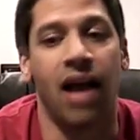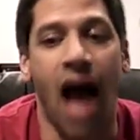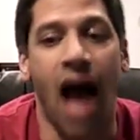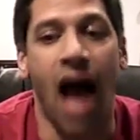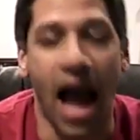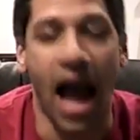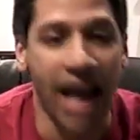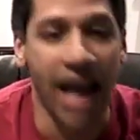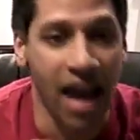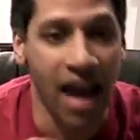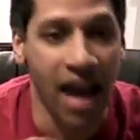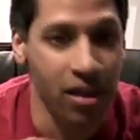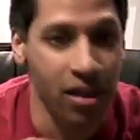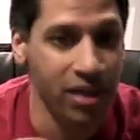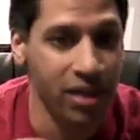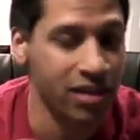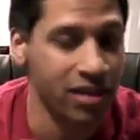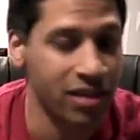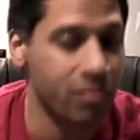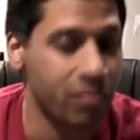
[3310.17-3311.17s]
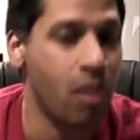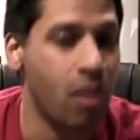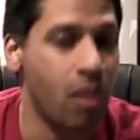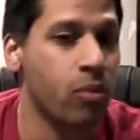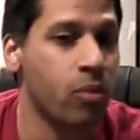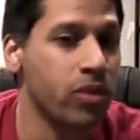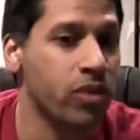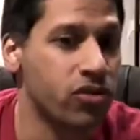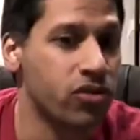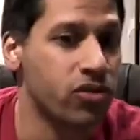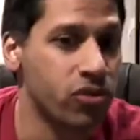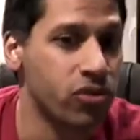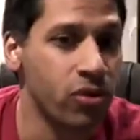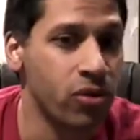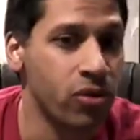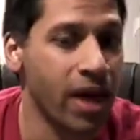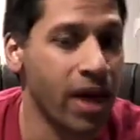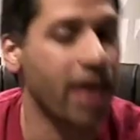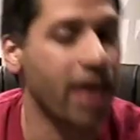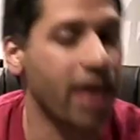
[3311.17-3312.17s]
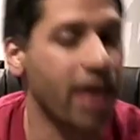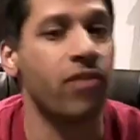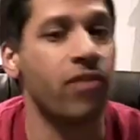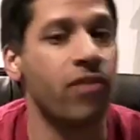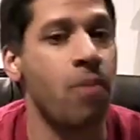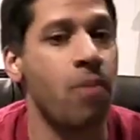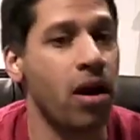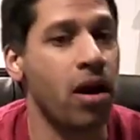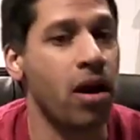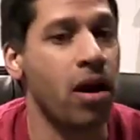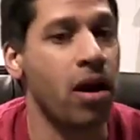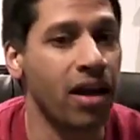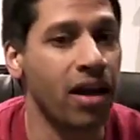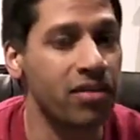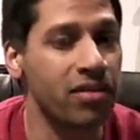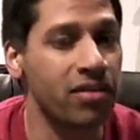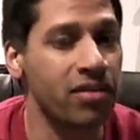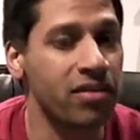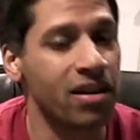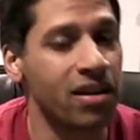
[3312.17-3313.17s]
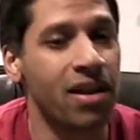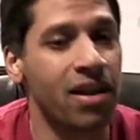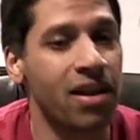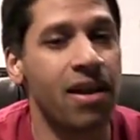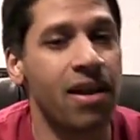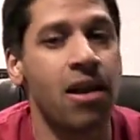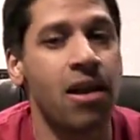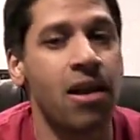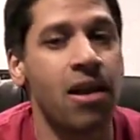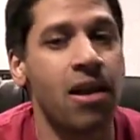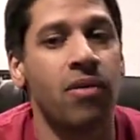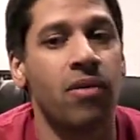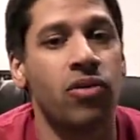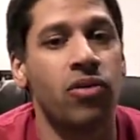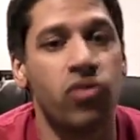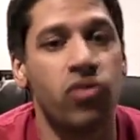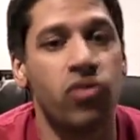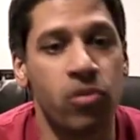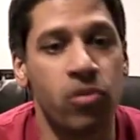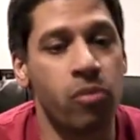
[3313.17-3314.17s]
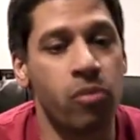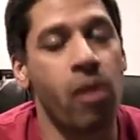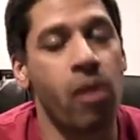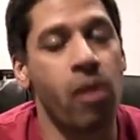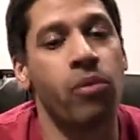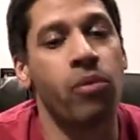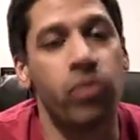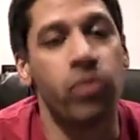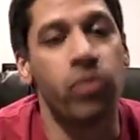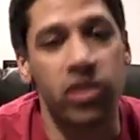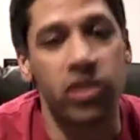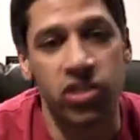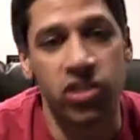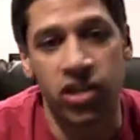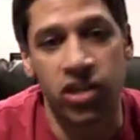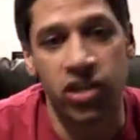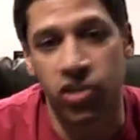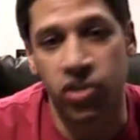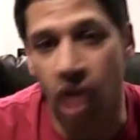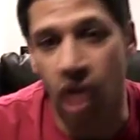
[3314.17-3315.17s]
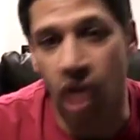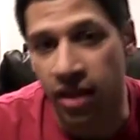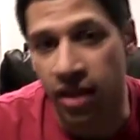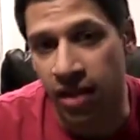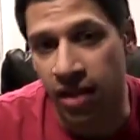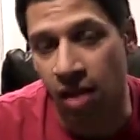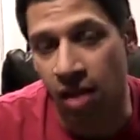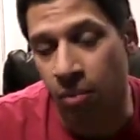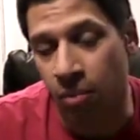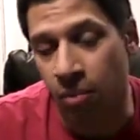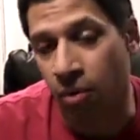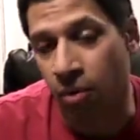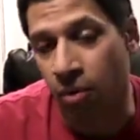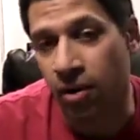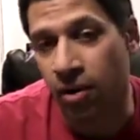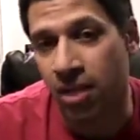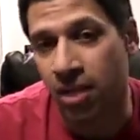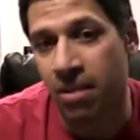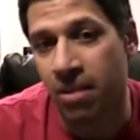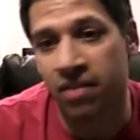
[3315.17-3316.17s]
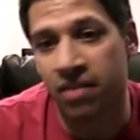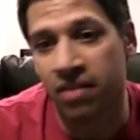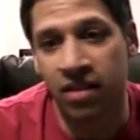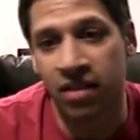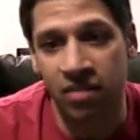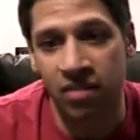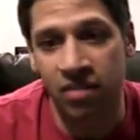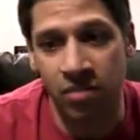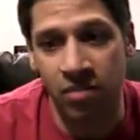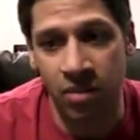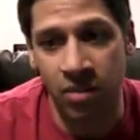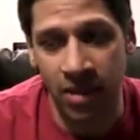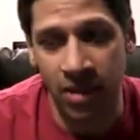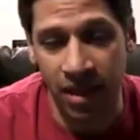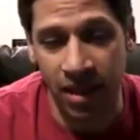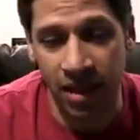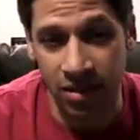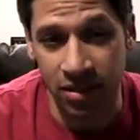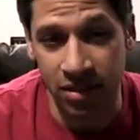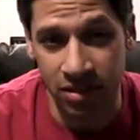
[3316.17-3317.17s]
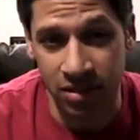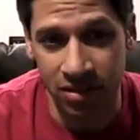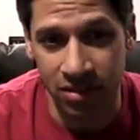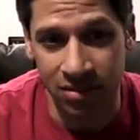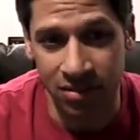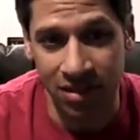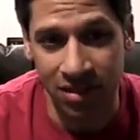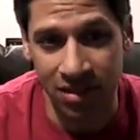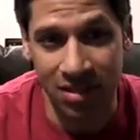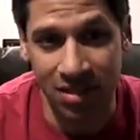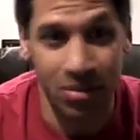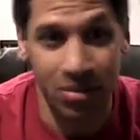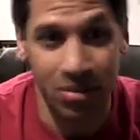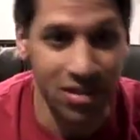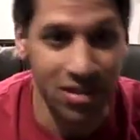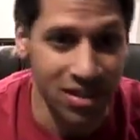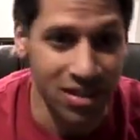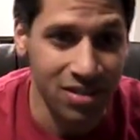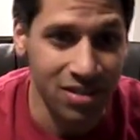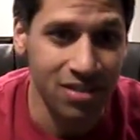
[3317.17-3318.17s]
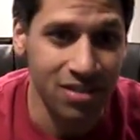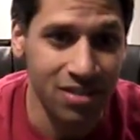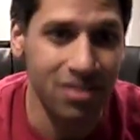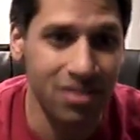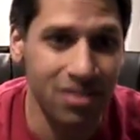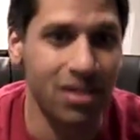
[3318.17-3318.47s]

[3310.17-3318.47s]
I kind of think it's probably true that if you're monetized, YouTube will probably suggest your content a lot more. And it makes sense to me because it's a business.